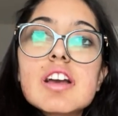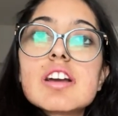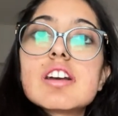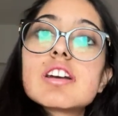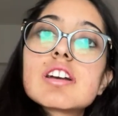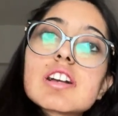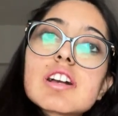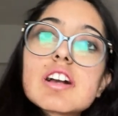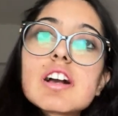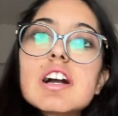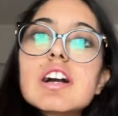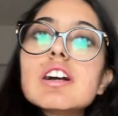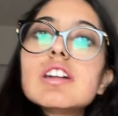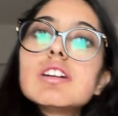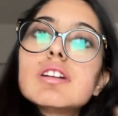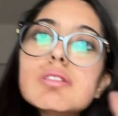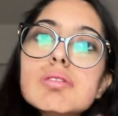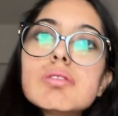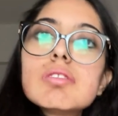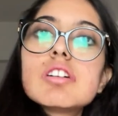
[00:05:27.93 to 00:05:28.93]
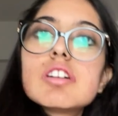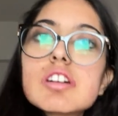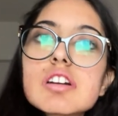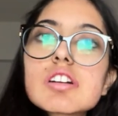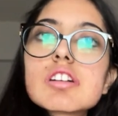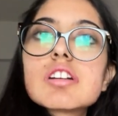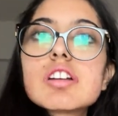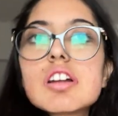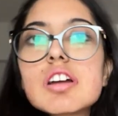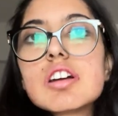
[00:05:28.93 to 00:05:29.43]
It kind of
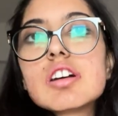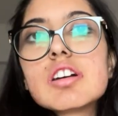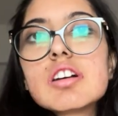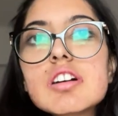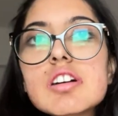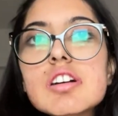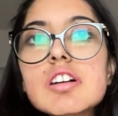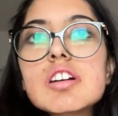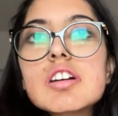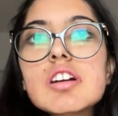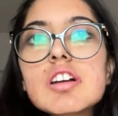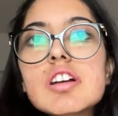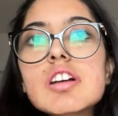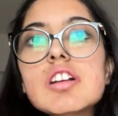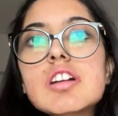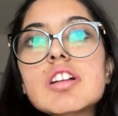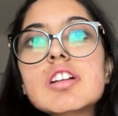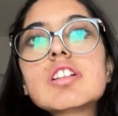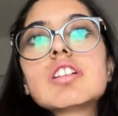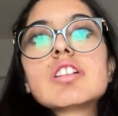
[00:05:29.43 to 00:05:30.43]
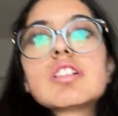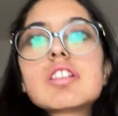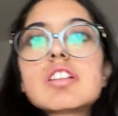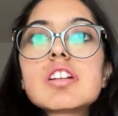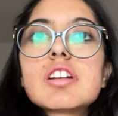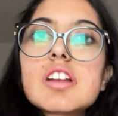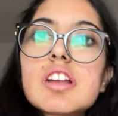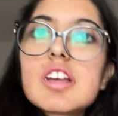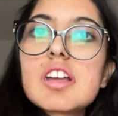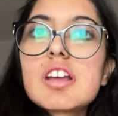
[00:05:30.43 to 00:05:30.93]
worked
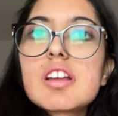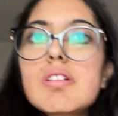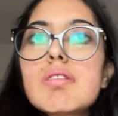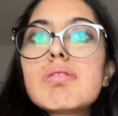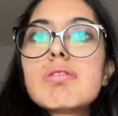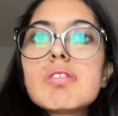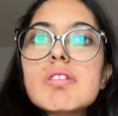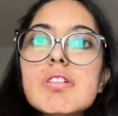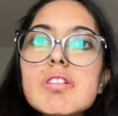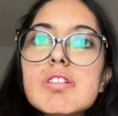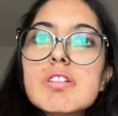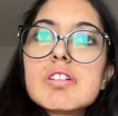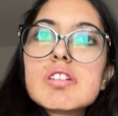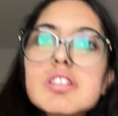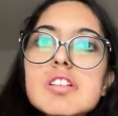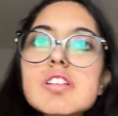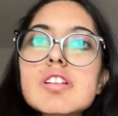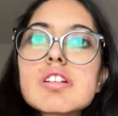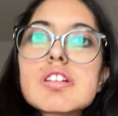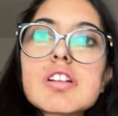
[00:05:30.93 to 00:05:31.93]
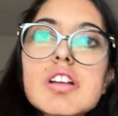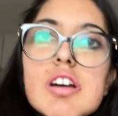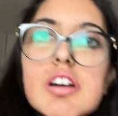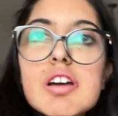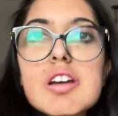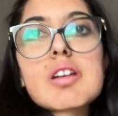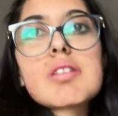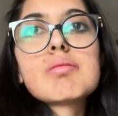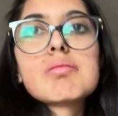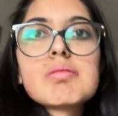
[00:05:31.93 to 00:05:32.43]
three, fourth
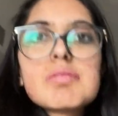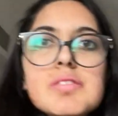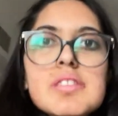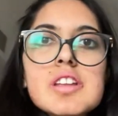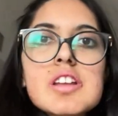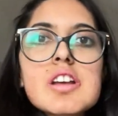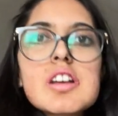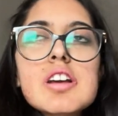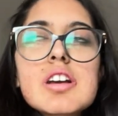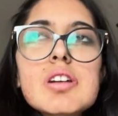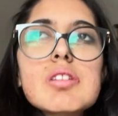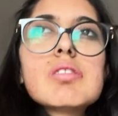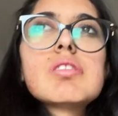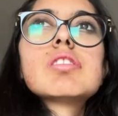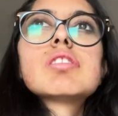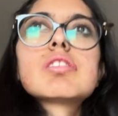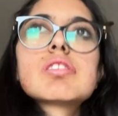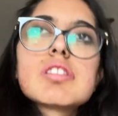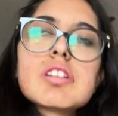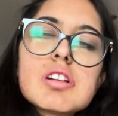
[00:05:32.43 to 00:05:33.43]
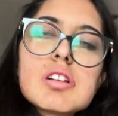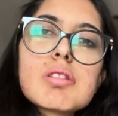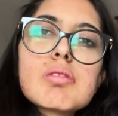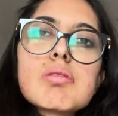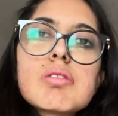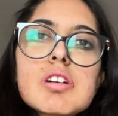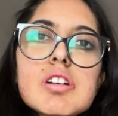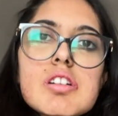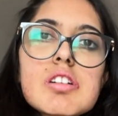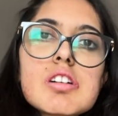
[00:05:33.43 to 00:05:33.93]
time. It was really
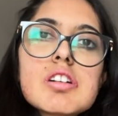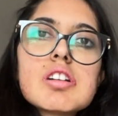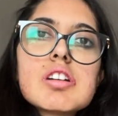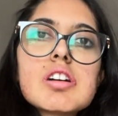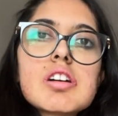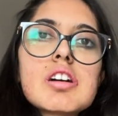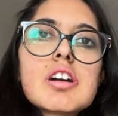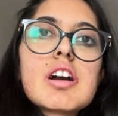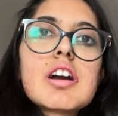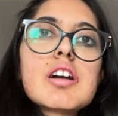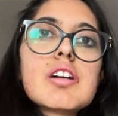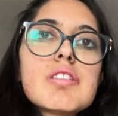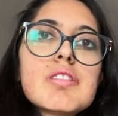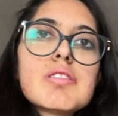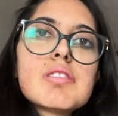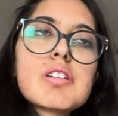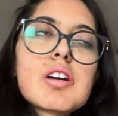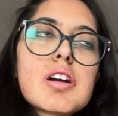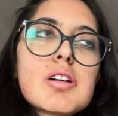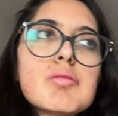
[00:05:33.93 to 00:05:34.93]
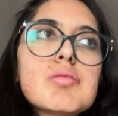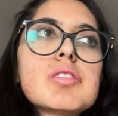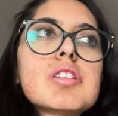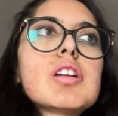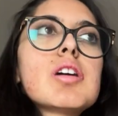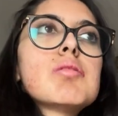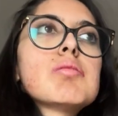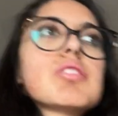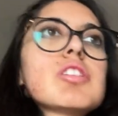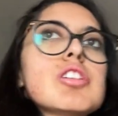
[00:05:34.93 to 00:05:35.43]
weird. I have, I'm
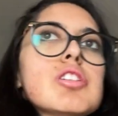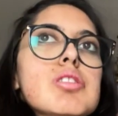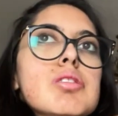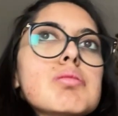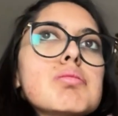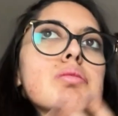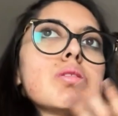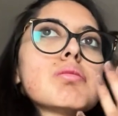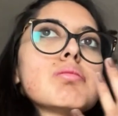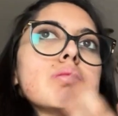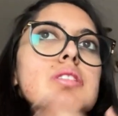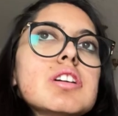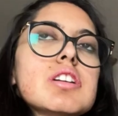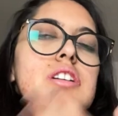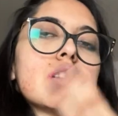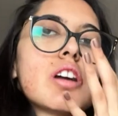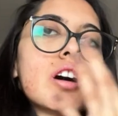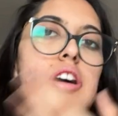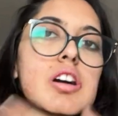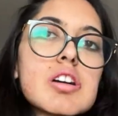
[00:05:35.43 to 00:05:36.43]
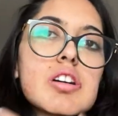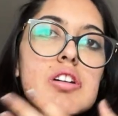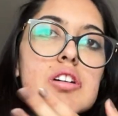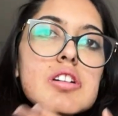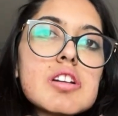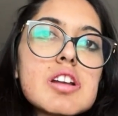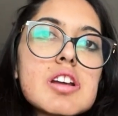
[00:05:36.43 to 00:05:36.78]
tempted to put my tongue on